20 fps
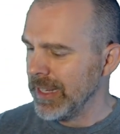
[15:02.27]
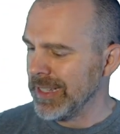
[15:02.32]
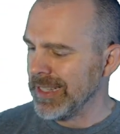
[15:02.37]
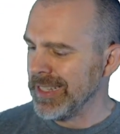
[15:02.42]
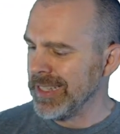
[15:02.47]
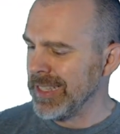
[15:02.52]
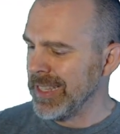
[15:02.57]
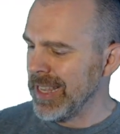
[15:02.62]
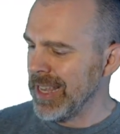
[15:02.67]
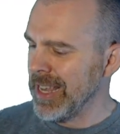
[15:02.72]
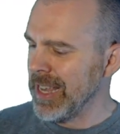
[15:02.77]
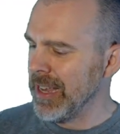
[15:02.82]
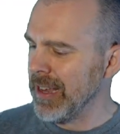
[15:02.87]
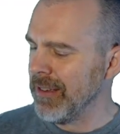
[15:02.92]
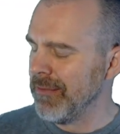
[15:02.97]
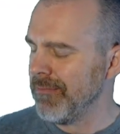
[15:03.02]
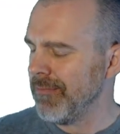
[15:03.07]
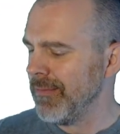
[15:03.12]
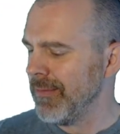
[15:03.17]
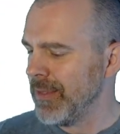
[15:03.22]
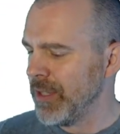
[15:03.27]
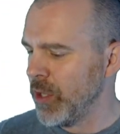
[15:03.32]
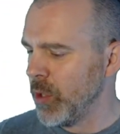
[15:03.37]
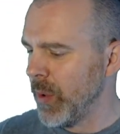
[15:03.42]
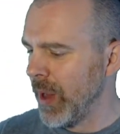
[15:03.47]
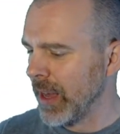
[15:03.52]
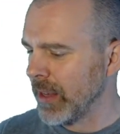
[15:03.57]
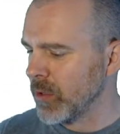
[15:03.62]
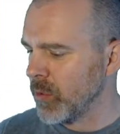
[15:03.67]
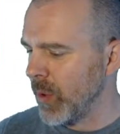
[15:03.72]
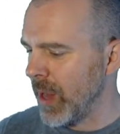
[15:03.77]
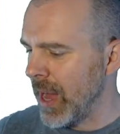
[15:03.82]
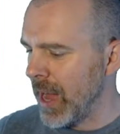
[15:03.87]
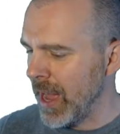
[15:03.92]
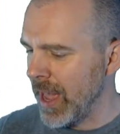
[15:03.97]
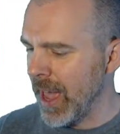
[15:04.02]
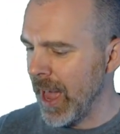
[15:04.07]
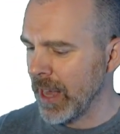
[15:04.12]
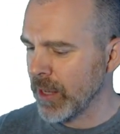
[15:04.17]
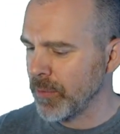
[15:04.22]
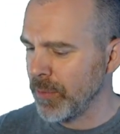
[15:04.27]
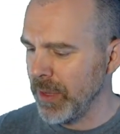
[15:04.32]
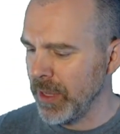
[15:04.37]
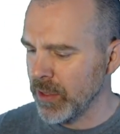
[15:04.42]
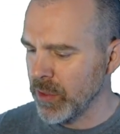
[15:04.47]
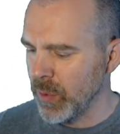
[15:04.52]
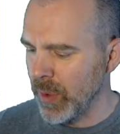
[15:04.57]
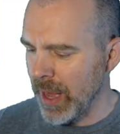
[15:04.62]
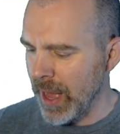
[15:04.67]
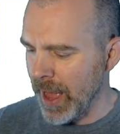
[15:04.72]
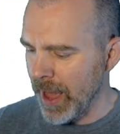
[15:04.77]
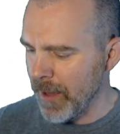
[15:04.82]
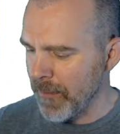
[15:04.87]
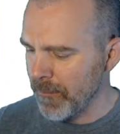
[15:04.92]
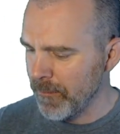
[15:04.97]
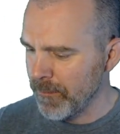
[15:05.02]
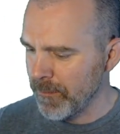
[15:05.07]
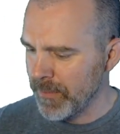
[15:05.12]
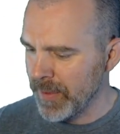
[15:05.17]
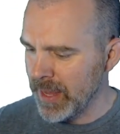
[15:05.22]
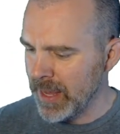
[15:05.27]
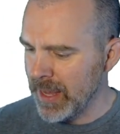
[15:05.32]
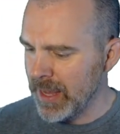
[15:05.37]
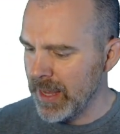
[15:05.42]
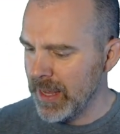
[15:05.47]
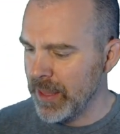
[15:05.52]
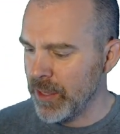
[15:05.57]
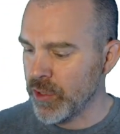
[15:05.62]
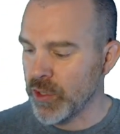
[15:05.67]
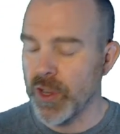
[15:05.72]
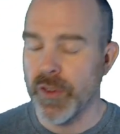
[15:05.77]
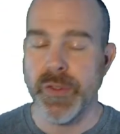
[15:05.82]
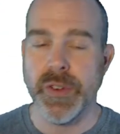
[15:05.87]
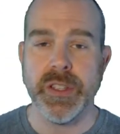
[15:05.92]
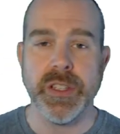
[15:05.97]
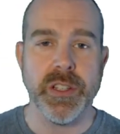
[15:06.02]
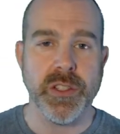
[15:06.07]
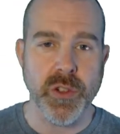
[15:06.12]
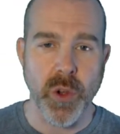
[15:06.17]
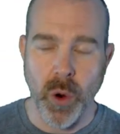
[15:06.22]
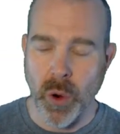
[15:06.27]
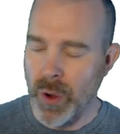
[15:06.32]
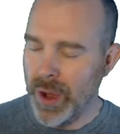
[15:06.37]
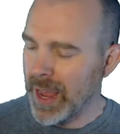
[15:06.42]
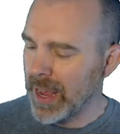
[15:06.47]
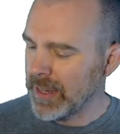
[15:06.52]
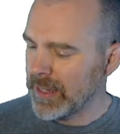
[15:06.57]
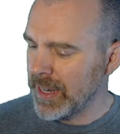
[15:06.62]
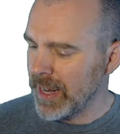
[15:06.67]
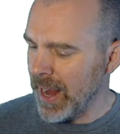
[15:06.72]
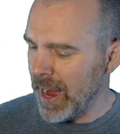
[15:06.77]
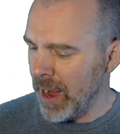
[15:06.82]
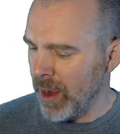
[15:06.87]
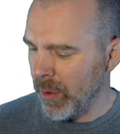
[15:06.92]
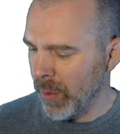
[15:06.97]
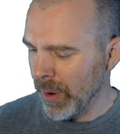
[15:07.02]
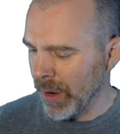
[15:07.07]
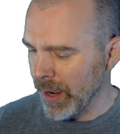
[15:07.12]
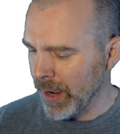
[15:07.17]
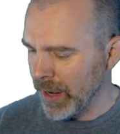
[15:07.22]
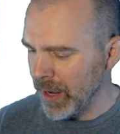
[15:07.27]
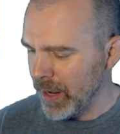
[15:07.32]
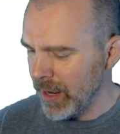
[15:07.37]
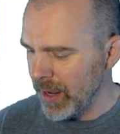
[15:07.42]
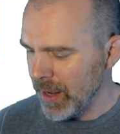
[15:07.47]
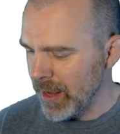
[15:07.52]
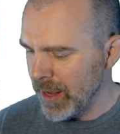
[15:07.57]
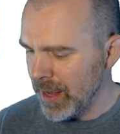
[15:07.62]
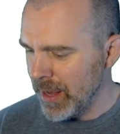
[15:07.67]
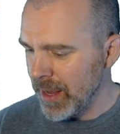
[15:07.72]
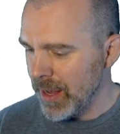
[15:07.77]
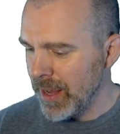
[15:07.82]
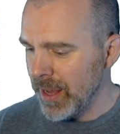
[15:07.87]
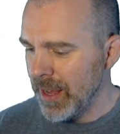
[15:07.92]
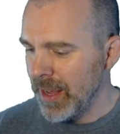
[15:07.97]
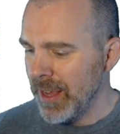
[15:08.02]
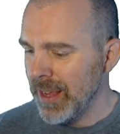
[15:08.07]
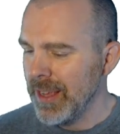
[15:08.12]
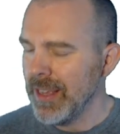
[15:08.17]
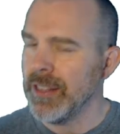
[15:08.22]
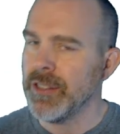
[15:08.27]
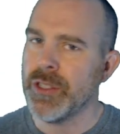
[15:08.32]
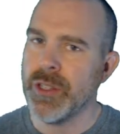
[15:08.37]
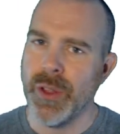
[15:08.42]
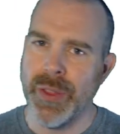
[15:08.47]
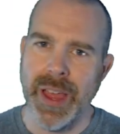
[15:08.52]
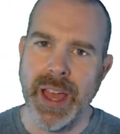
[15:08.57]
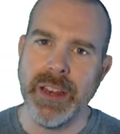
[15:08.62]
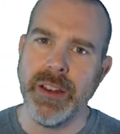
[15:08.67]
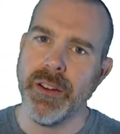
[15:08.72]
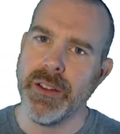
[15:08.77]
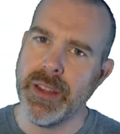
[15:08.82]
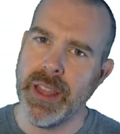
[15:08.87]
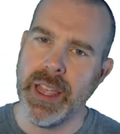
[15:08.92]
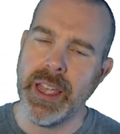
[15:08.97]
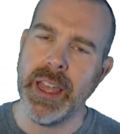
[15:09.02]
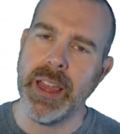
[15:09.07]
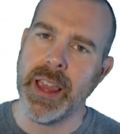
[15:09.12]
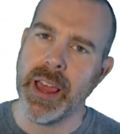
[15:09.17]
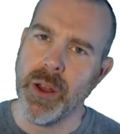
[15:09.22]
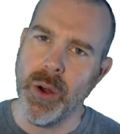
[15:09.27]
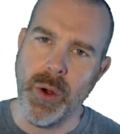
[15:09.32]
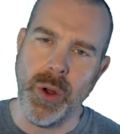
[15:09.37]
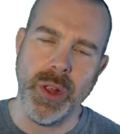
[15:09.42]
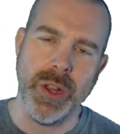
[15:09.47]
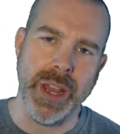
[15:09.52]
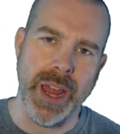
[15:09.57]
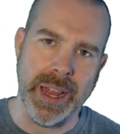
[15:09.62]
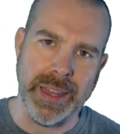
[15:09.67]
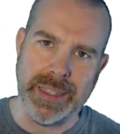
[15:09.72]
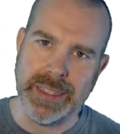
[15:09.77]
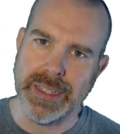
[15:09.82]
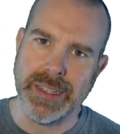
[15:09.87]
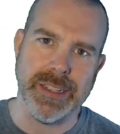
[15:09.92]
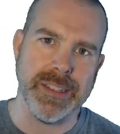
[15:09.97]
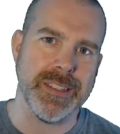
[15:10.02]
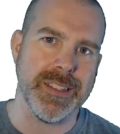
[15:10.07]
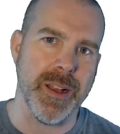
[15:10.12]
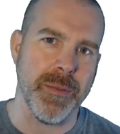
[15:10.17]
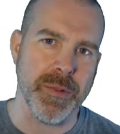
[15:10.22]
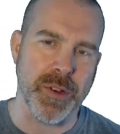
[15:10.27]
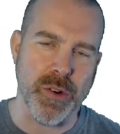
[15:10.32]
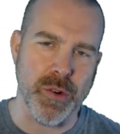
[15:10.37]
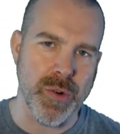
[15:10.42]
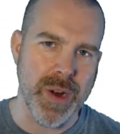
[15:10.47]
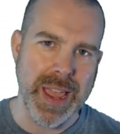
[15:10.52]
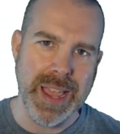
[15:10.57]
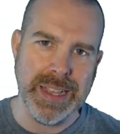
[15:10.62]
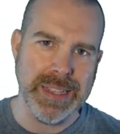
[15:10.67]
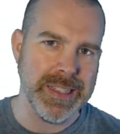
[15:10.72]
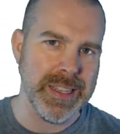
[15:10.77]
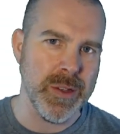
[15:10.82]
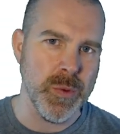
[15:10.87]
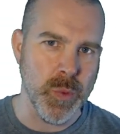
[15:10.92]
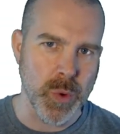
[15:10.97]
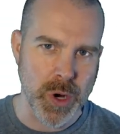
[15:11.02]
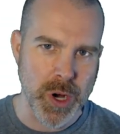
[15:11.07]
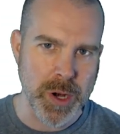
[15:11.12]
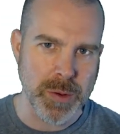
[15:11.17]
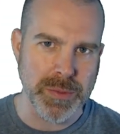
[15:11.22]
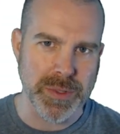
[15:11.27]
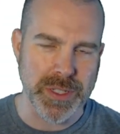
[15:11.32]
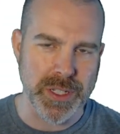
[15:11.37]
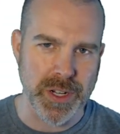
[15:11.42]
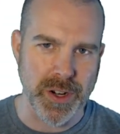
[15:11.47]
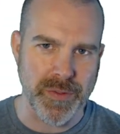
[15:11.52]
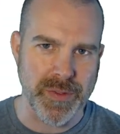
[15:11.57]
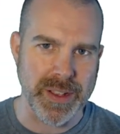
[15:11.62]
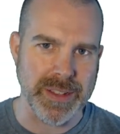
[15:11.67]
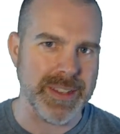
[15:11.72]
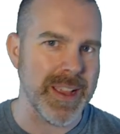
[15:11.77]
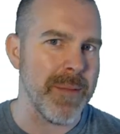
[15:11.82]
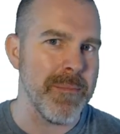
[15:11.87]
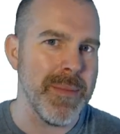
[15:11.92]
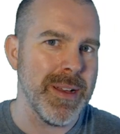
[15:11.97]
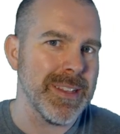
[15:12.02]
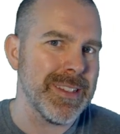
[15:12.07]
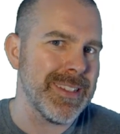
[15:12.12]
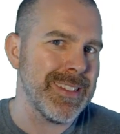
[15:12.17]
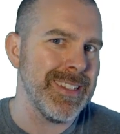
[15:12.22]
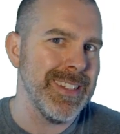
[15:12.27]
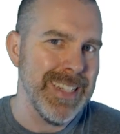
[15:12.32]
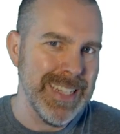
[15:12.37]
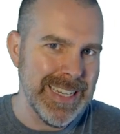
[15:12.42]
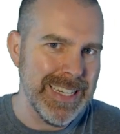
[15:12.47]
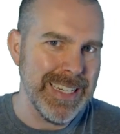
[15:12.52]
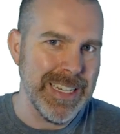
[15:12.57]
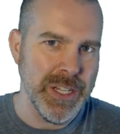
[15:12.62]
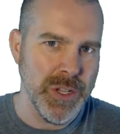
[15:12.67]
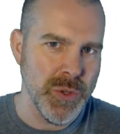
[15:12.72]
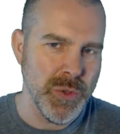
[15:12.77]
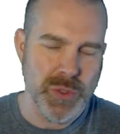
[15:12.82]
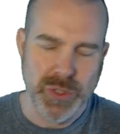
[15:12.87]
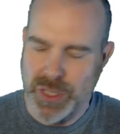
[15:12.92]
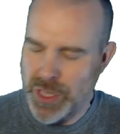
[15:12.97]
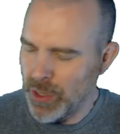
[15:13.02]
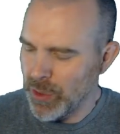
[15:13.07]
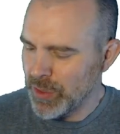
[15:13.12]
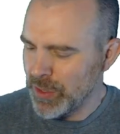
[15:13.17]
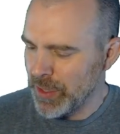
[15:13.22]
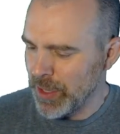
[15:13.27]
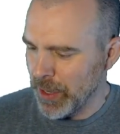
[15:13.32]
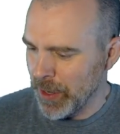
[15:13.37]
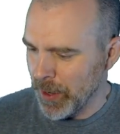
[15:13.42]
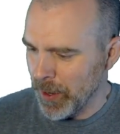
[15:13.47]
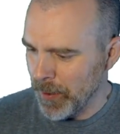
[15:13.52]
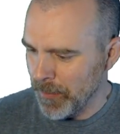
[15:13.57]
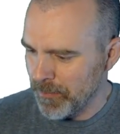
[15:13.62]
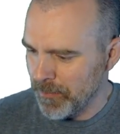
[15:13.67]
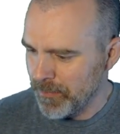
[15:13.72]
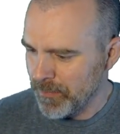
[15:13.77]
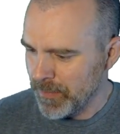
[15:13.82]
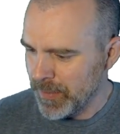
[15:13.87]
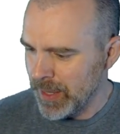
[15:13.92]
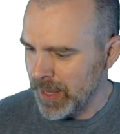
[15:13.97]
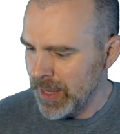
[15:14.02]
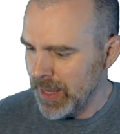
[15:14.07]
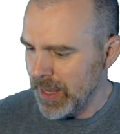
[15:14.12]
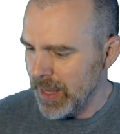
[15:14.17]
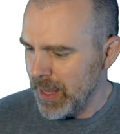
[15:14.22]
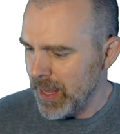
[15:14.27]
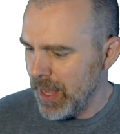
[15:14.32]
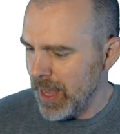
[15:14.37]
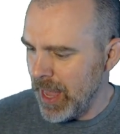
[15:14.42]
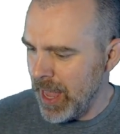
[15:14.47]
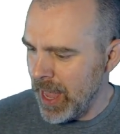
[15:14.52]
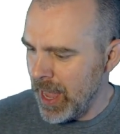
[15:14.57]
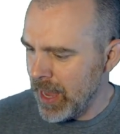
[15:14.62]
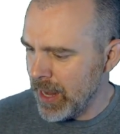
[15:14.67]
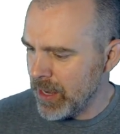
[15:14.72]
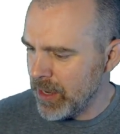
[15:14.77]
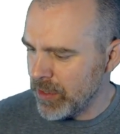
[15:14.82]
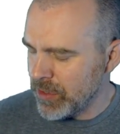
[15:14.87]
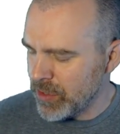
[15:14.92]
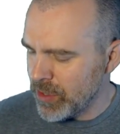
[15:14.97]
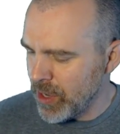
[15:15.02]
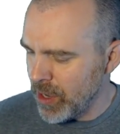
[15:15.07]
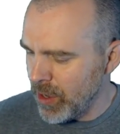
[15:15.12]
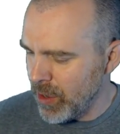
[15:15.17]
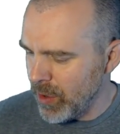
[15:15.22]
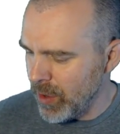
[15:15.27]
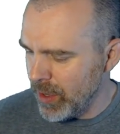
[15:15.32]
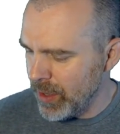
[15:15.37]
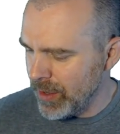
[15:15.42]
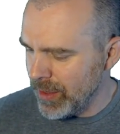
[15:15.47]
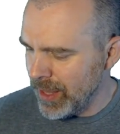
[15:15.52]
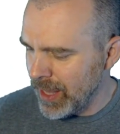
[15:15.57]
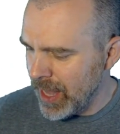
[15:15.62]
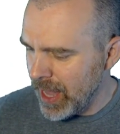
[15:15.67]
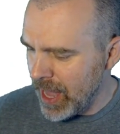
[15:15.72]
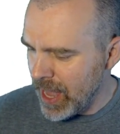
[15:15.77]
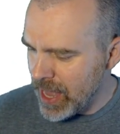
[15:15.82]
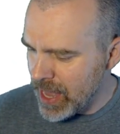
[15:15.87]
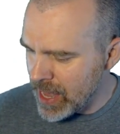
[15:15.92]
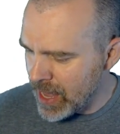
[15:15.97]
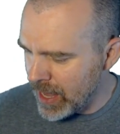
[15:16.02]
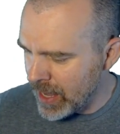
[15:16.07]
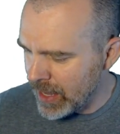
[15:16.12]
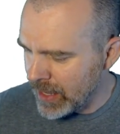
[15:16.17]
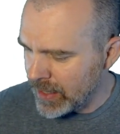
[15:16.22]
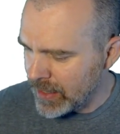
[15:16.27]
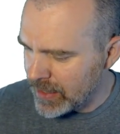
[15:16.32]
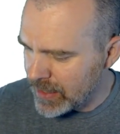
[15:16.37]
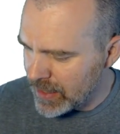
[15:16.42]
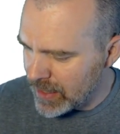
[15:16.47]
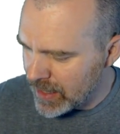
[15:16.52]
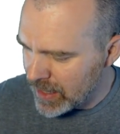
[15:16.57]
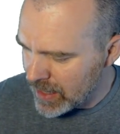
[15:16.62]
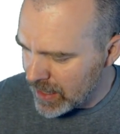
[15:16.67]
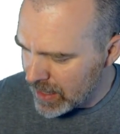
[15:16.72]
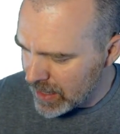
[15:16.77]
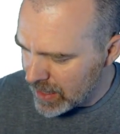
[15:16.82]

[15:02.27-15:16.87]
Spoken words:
It's z 2xy, x plus y. The surface is oriented outward. And so then you're thinking like, hold on, this is some crazy worm surface. I must need to use Stokes Theorem. And so the key is